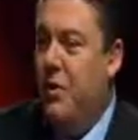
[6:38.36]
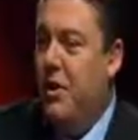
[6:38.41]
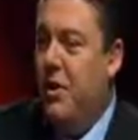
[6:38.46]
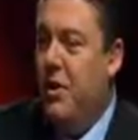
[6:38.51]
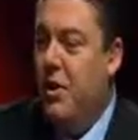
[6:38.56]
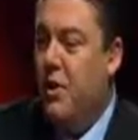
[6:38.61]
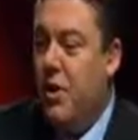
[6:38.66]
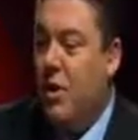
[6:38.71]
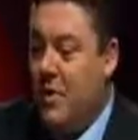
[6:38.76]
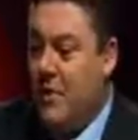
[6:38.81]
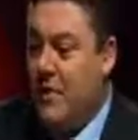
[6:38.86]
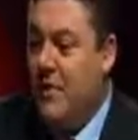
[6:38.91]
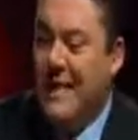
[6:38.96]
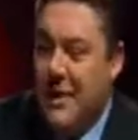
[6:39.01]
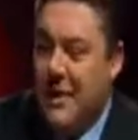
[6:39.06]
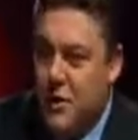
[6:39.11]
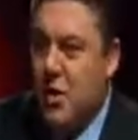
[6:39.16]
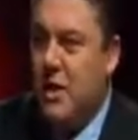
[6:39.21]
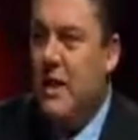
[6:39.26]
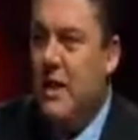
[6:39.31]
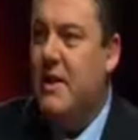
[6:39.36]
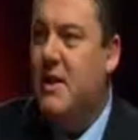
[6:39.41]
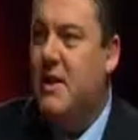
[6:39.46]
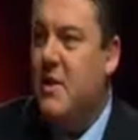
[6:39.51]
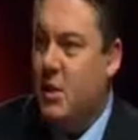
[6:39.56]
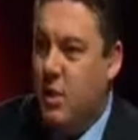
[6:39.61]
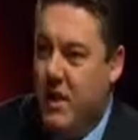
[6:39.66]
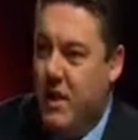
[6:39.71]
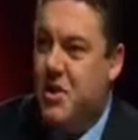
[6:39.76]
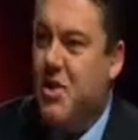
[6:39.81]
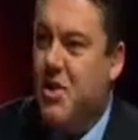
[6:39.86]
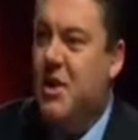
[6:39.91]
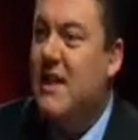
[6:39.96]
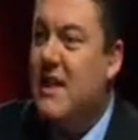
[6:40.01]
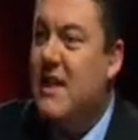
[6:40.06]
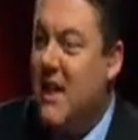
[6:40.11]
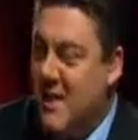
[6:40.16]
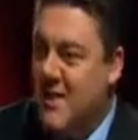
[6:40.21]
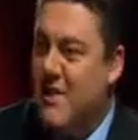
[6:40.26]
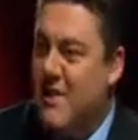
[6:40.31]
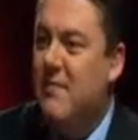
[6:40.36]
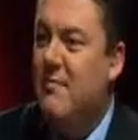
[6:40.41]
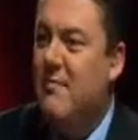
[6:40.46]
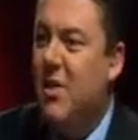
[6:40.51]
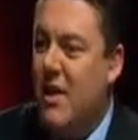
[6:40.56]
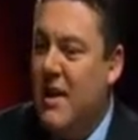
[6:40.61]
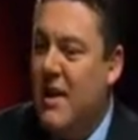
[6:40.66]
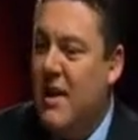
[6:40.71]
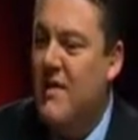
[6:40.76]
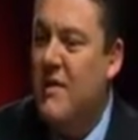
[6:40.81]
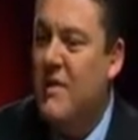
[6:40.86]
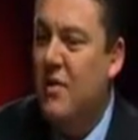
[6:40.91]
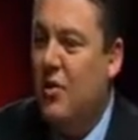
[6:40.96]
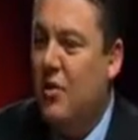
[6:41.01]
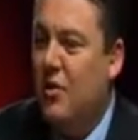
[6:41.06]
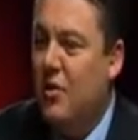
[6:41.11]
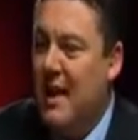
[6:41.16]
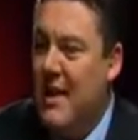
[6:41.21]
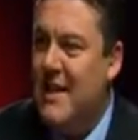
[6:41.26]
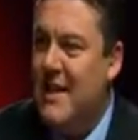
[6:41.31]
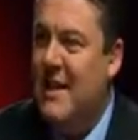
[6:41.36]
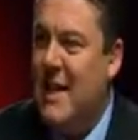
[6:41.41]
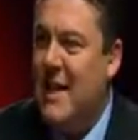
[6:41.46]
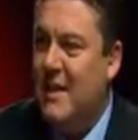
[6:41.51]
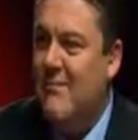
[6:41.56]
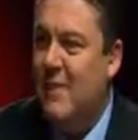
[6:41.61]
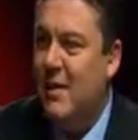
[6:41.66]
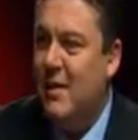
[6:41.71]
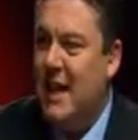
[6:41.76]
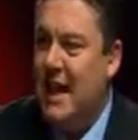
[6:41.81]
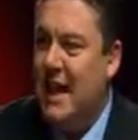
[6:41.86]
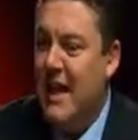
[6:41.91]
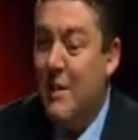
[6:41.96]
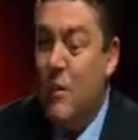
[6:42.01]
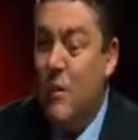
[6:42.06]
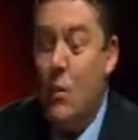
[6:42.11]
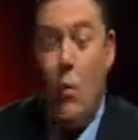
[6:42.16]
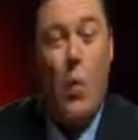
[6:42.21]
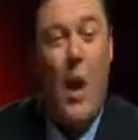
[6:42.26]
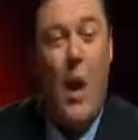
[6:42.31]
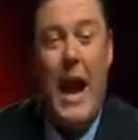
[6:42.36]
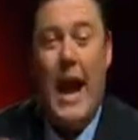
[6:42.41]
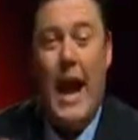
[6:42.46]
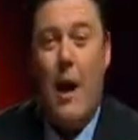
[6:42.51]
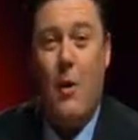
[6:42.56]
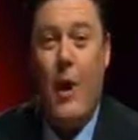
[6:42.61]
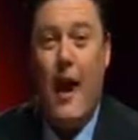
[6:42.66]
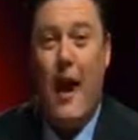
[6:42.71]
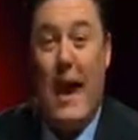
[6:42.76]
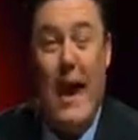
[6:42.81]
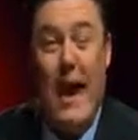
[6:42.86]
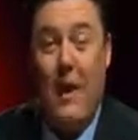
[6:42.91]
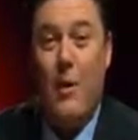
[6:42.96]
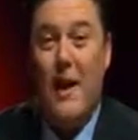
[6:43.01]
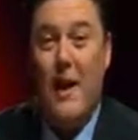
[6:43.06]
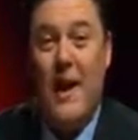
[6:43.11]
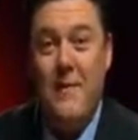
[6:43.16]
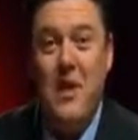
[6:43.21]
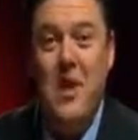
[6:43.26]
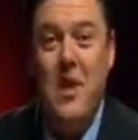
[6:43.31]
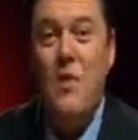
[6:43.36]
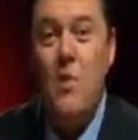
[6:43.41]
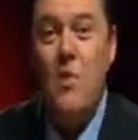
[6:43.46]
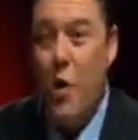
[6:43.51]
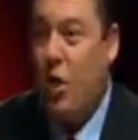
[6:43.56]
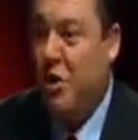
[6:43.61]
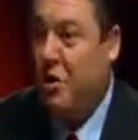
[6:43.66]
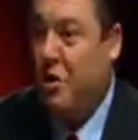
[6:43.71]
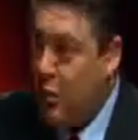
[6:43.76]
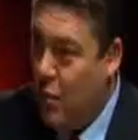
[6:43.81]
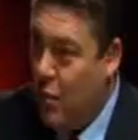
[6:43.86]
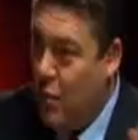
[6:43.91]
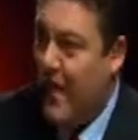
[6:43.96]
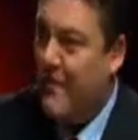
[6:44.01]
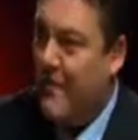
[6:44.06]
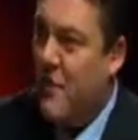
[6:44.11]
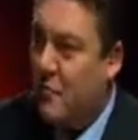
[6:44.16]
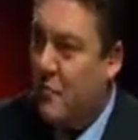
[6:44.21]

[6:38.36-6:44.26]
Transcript: You can literally switch and customize your Net 10 plan whenever you want to whatever